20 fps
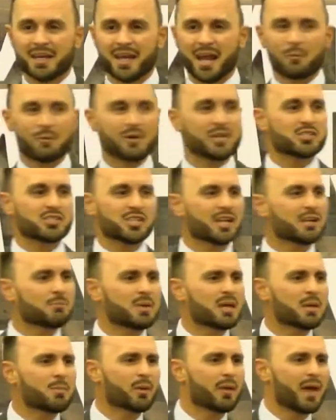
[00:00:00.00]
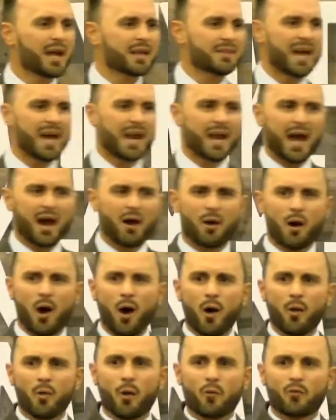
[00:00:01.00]
And we send people like that out
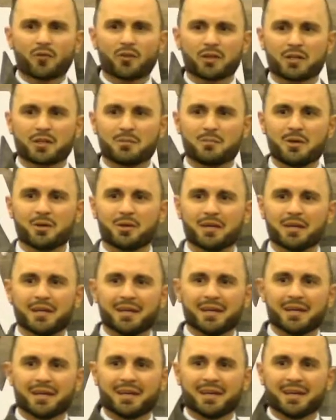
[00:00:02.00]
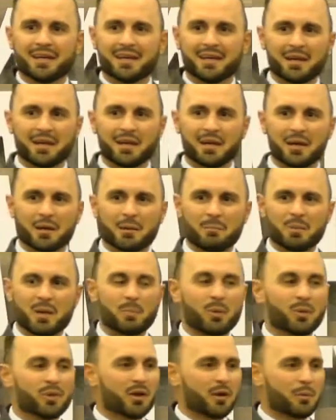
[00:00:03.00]
all over the community.
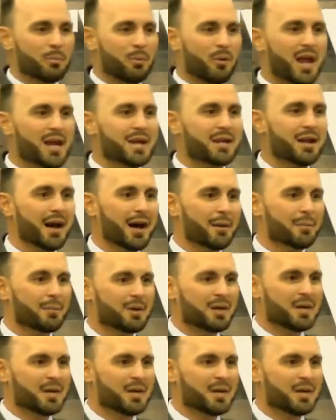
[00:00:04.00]
People that are prayed up,